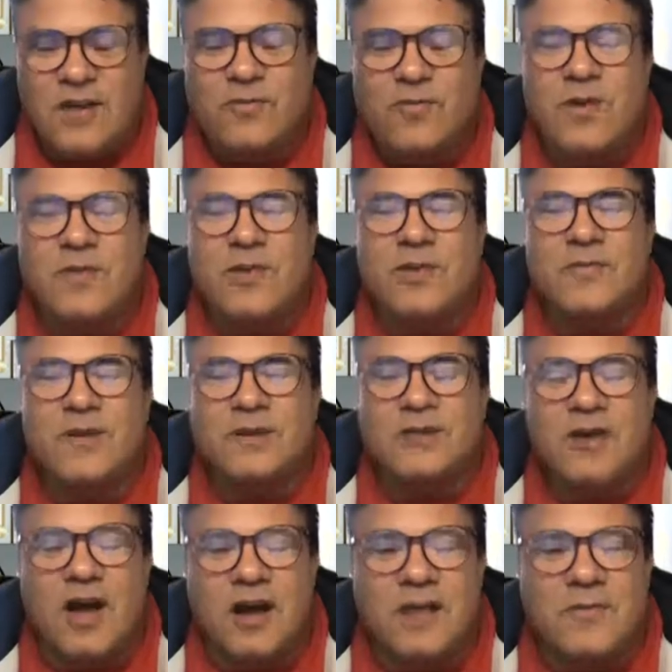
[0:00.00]
if we would have been
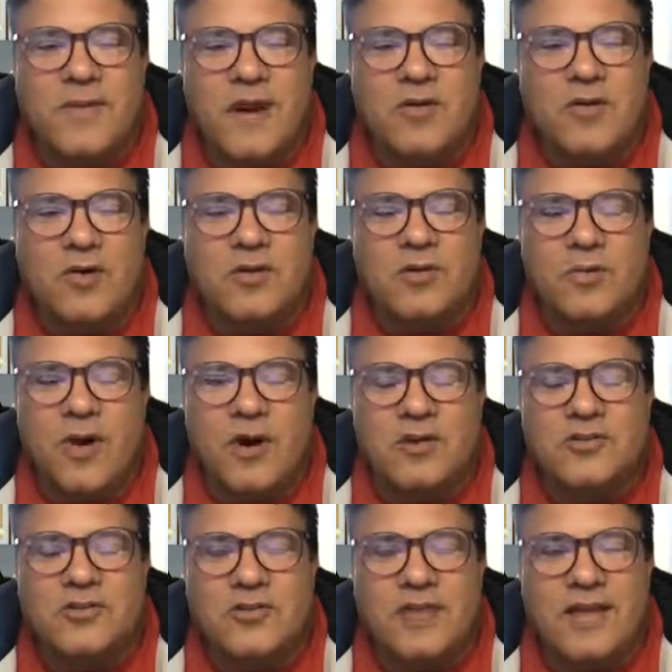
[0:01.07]
talking about going to
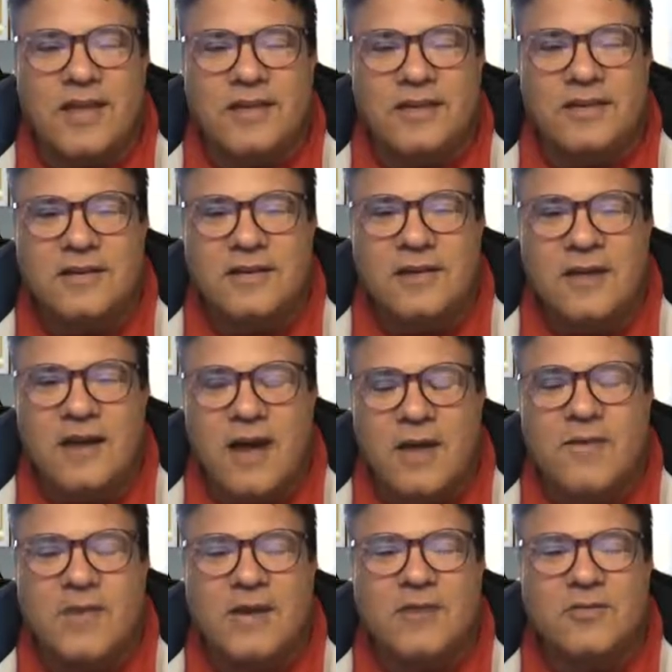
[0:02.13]
mars then I
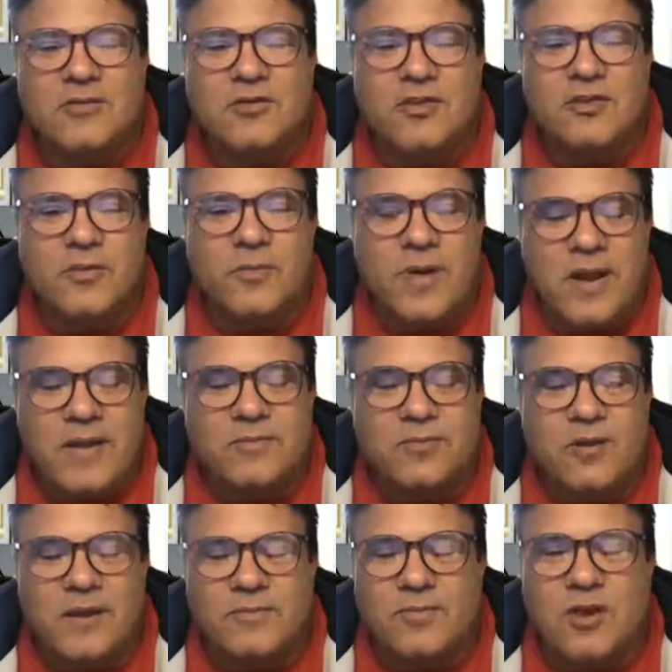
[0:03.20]
mean, it was just a pipe
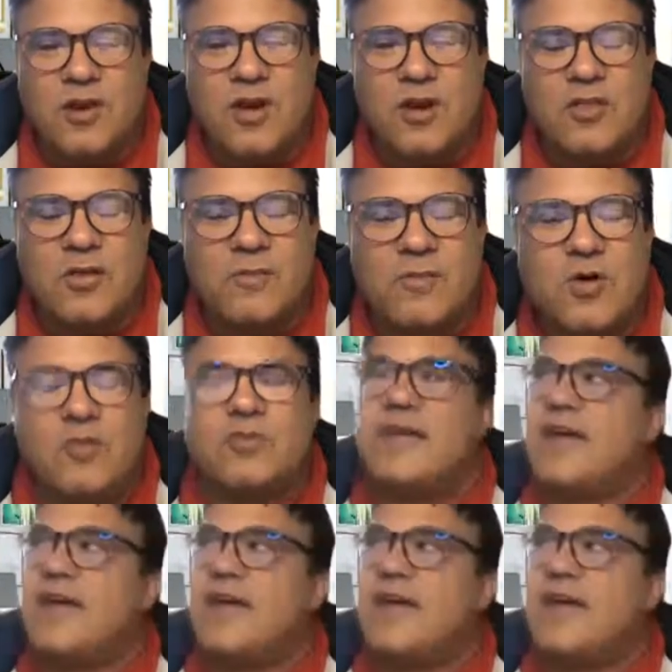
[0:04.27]
dream to go to the moon.